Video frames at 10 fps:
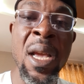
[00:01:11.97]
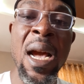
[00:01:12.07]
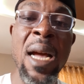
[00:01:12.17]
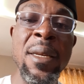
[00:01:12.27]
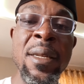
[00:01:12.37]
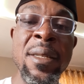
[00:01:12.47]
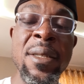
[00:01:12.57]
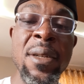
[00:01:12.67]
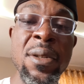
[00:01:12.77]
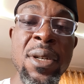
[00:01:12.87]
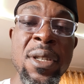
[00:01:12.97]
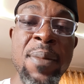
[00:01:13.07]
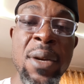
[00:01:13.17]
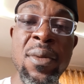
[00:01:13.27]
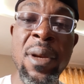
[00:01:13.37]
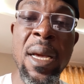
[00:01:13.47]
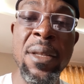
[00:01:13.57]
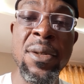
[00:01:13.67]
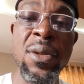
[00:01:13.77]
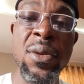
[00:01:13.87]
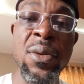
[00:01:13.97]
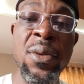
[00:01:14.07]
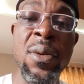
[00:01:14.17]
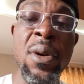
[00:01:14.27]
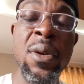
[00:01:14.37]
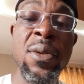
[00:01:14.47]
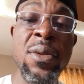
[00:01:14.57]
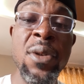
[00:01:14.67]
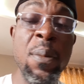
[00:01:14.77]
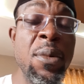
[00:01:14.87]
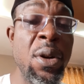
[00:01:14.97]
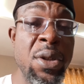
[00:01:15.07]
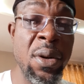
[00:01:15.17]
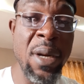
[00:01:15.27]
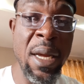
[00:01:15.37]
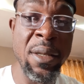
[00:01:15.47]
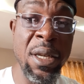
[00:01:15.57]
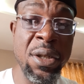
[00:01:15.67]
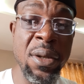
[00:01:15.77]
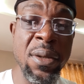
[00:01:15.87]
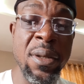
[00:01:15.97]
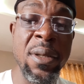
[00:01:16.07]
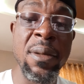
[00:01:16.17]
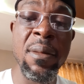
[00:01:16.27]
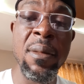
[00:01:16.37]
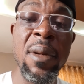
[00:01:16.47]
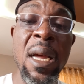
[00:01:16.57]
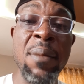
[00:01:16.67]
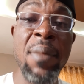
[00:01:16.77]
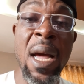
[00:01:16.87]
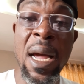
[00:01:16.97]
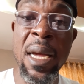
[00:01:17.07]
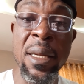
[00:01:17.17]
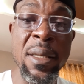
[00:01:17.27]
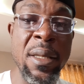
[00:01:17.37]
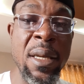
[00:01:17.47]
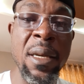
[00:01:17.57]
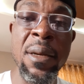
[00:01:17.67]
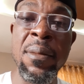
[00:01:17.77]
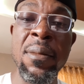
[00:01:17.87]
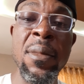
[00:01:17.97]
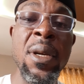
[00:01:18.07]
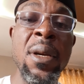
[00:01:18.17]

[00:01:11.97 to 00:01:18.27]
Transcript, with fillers: And it's not just peculiar to top-notch organizations like banks, um,